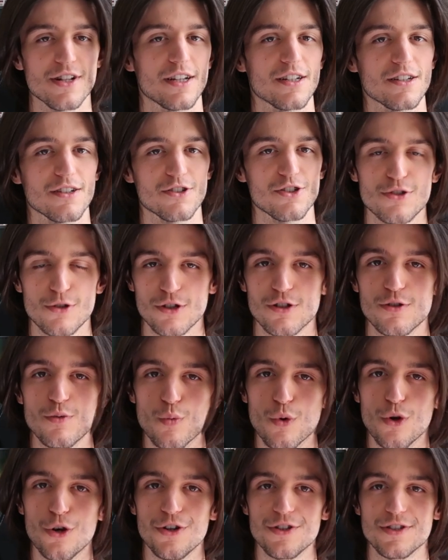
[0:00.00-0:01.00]
like certain
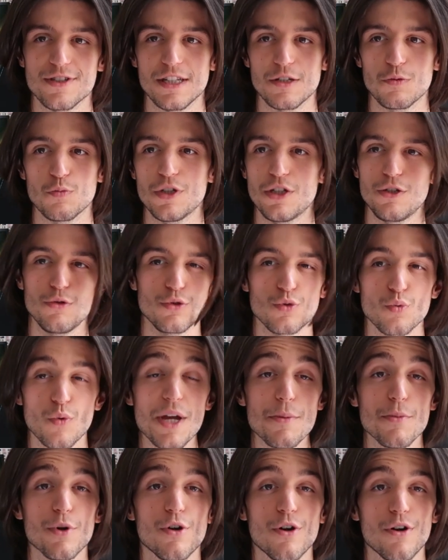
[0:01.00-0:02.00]
words that we use
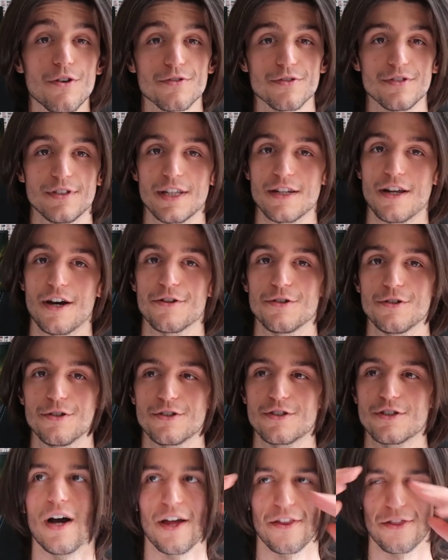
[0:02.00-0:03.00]
way more often than
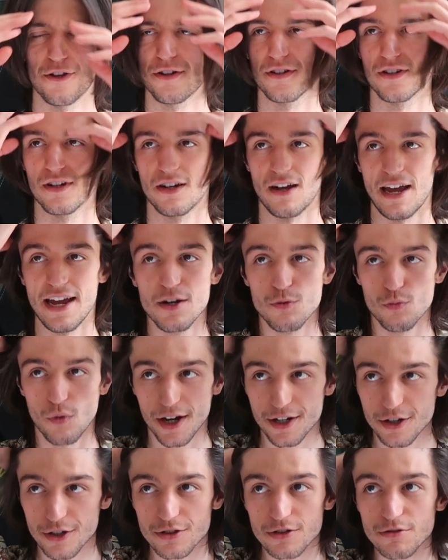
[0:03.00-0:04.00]
others. I thought, hey,
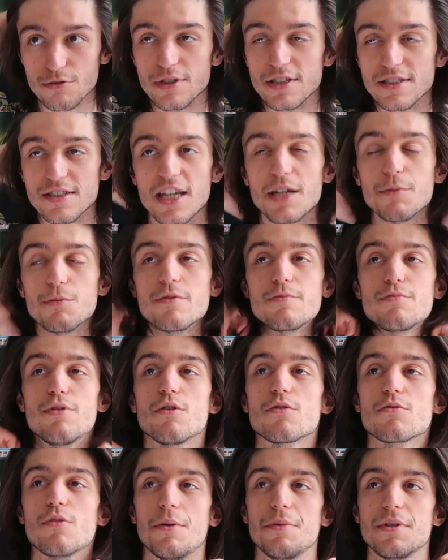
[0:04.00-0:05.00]
why not do the same with
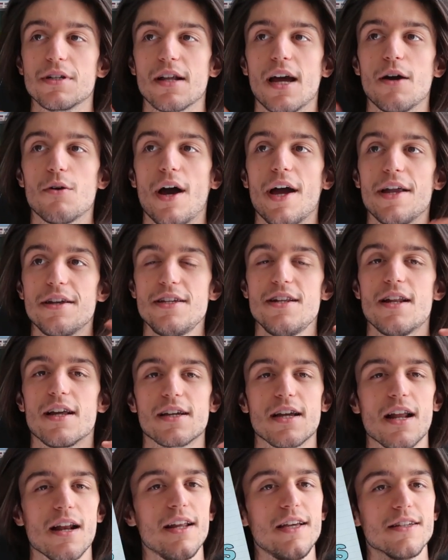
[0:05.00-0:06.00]
programming? I need
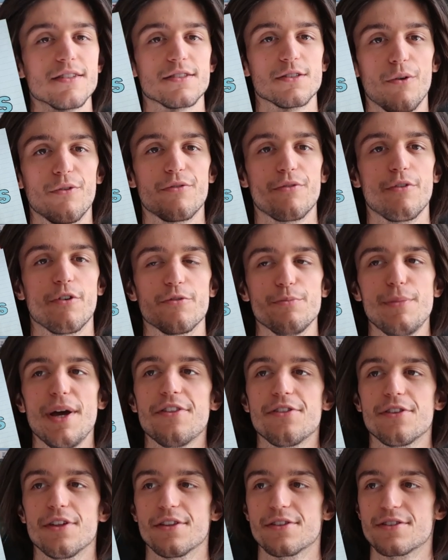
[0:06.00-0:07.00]
like a list of
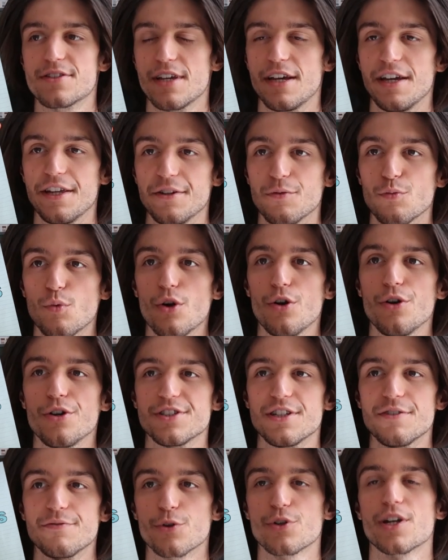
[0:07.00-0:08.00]
methods and
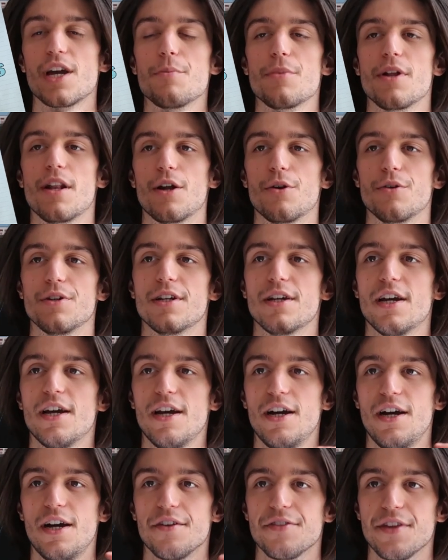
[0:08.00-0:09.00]
words and vocabulary
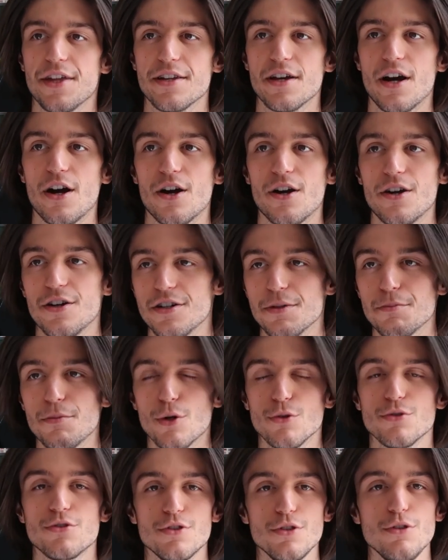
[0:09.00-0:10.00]
that are the
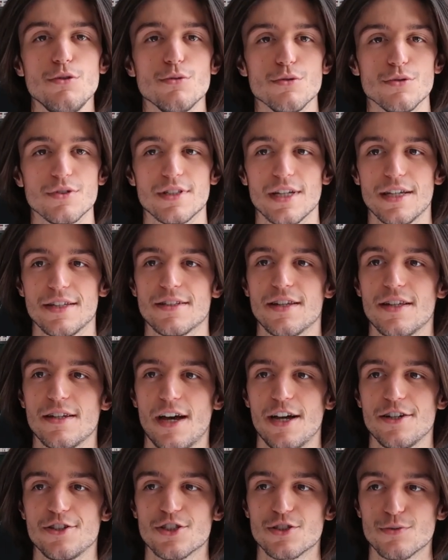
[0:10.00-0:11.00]
most used, and then
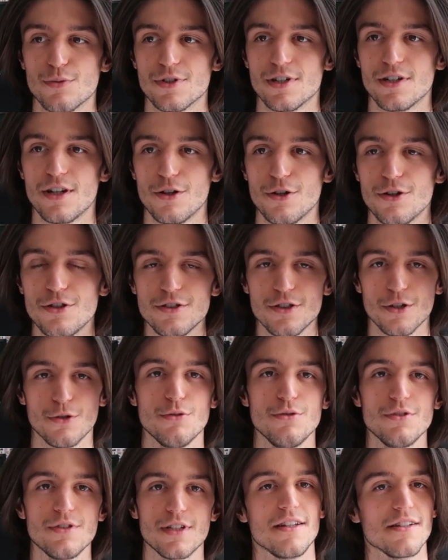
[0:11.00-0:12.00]
I just want to learn
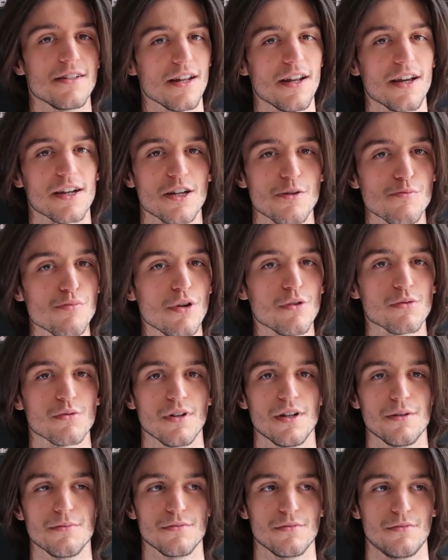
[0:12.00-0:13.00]
those and then I can program,